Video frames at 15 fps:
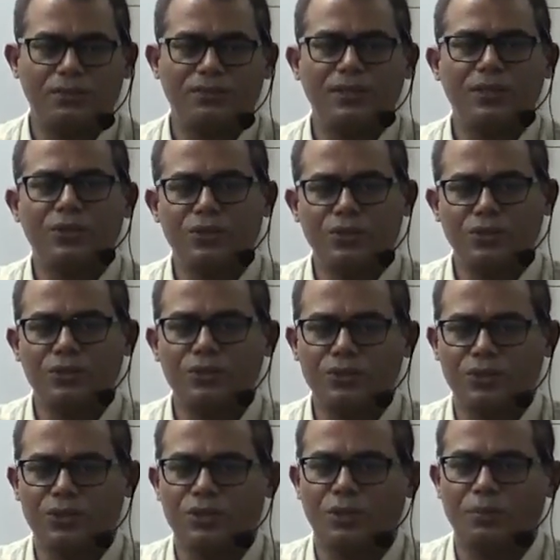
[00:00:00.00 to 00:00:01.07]
when you introduce
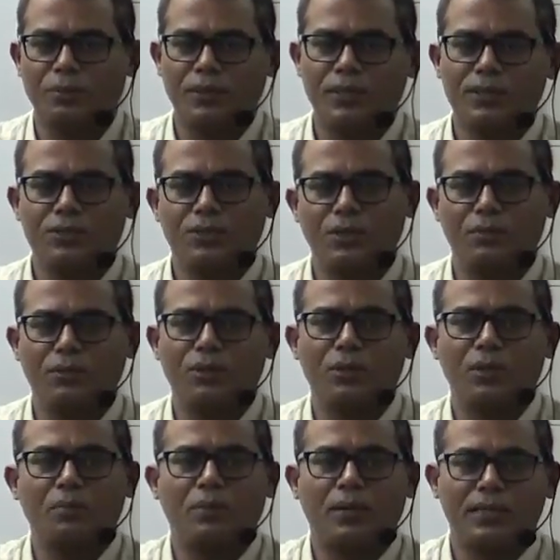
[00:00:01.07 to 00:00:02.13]
the topic, it's all about
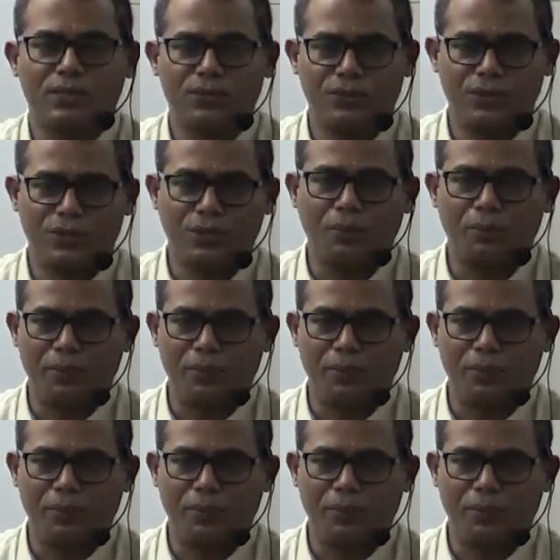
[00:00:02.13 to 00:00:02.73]
the past of the topic,